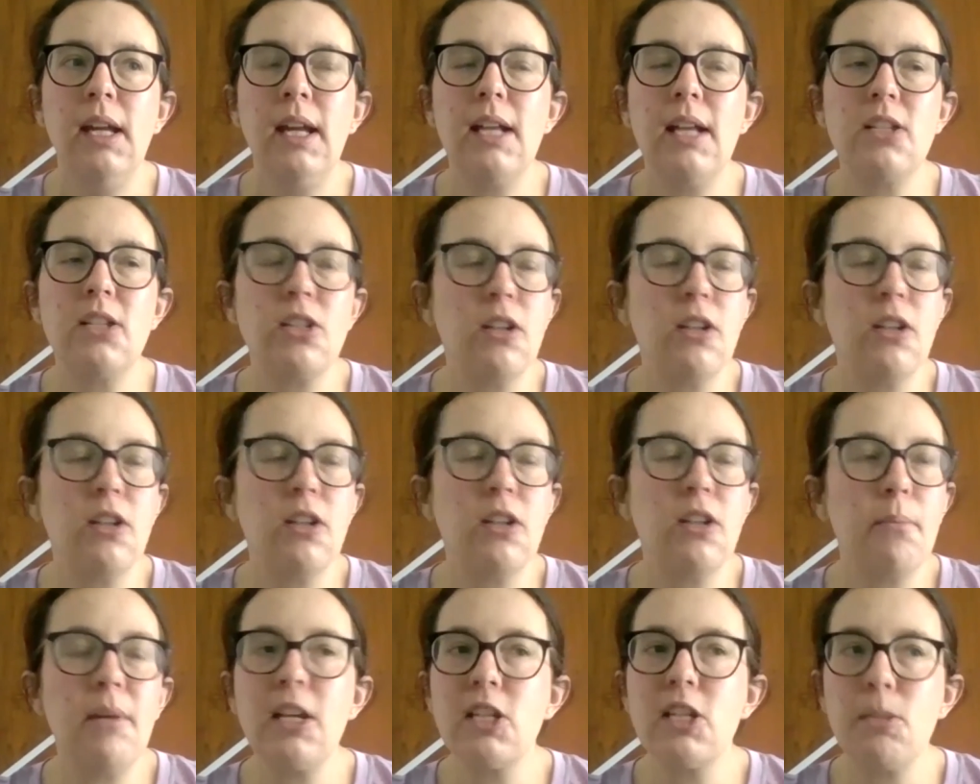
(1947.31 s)
It's
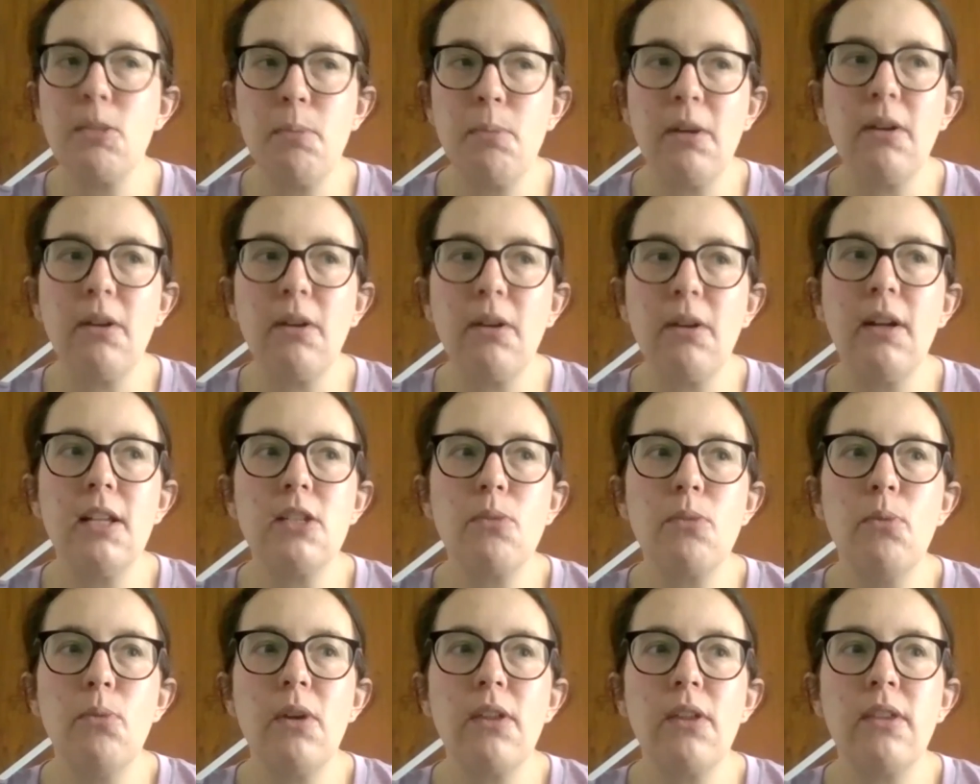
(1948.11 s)
not my
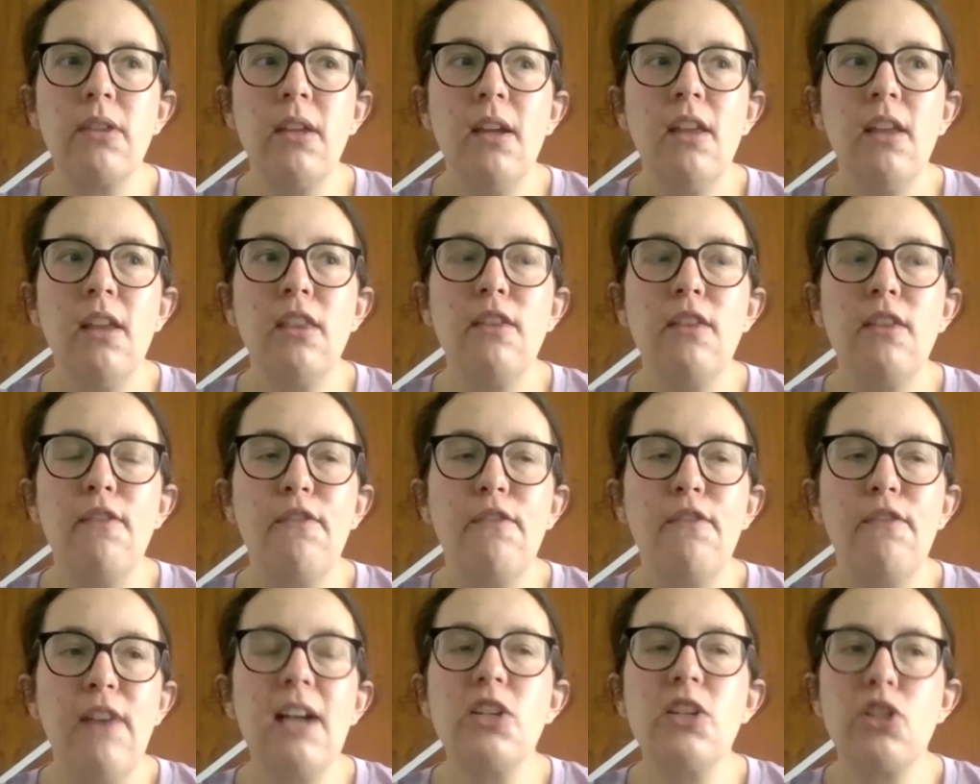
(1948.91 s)
experience with
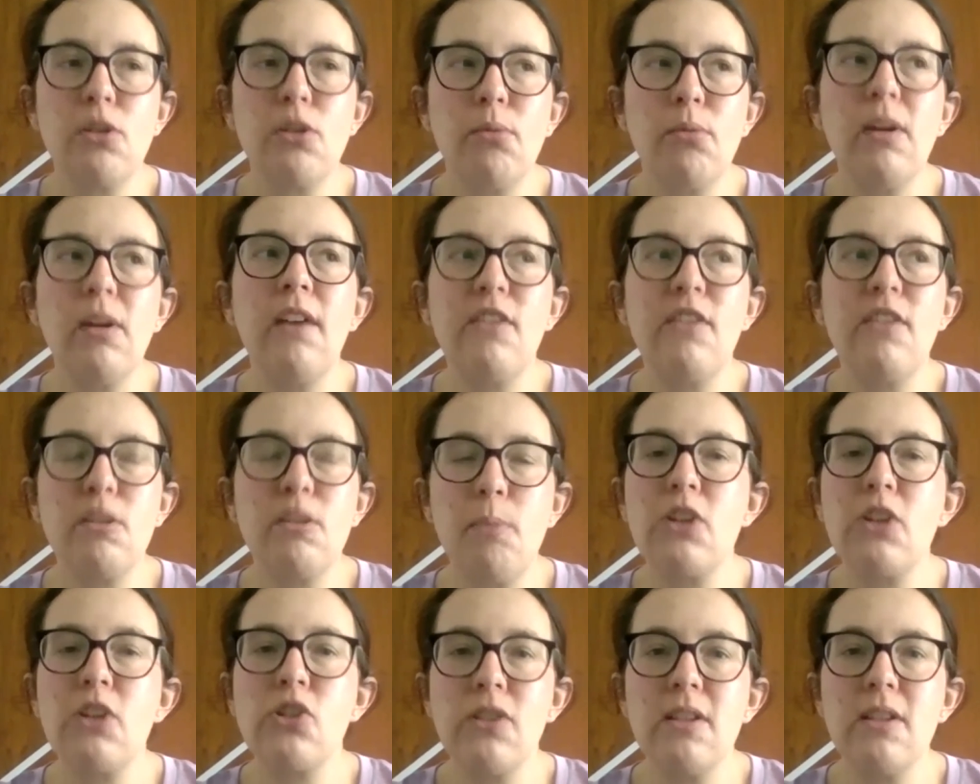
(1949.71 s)
the vast array of
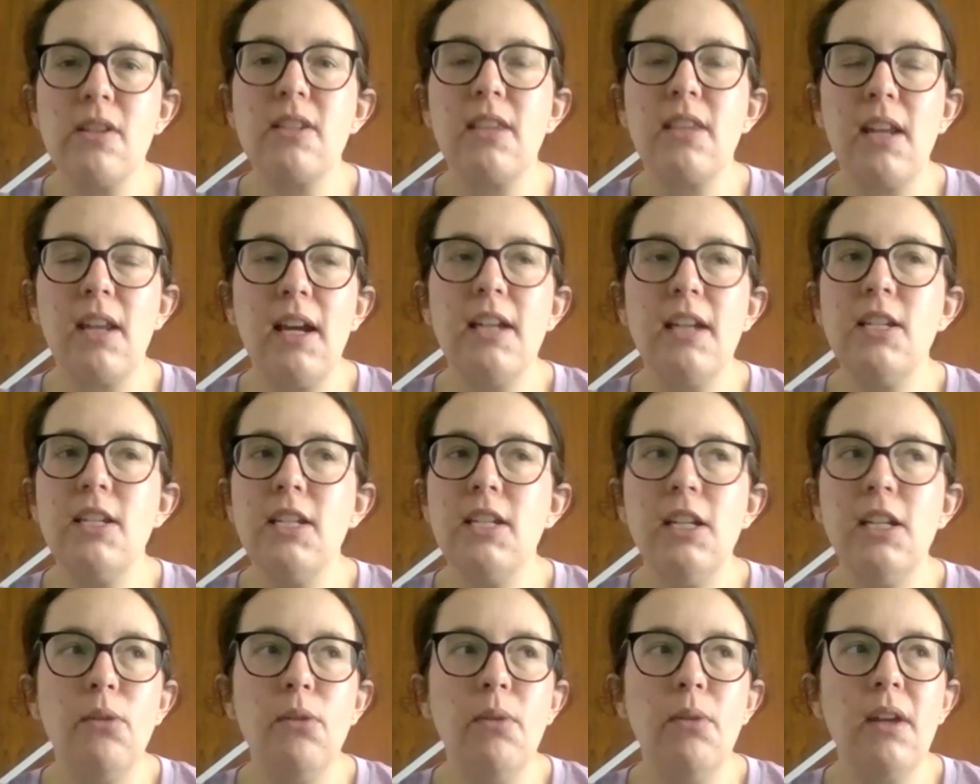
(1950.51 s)
specialists that I
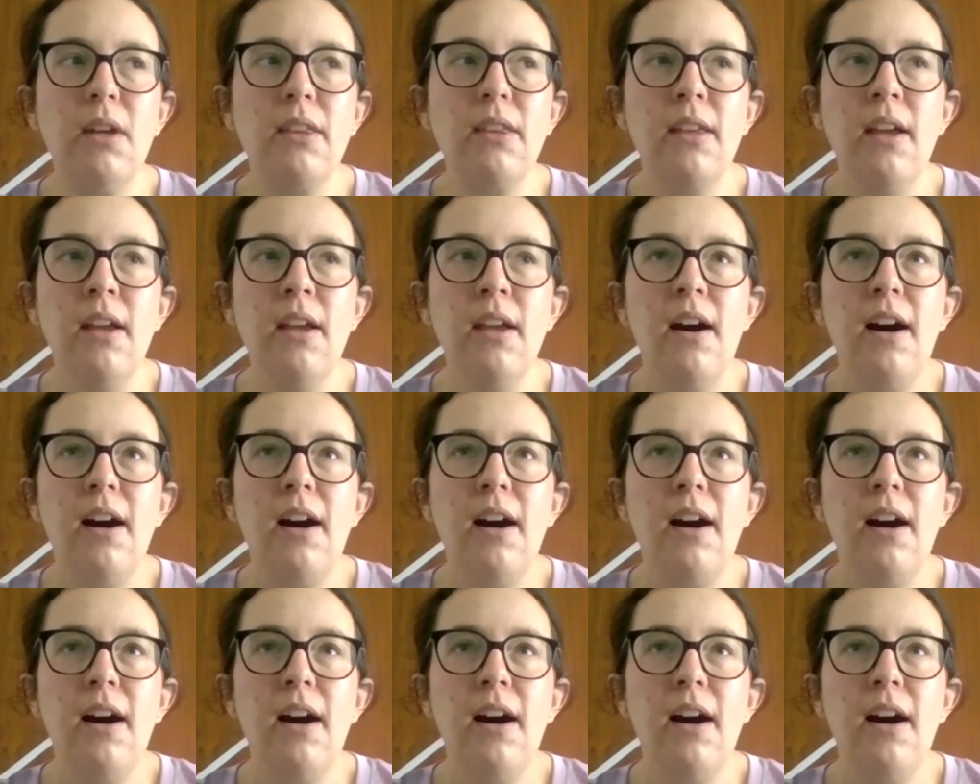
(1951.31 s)
deal with.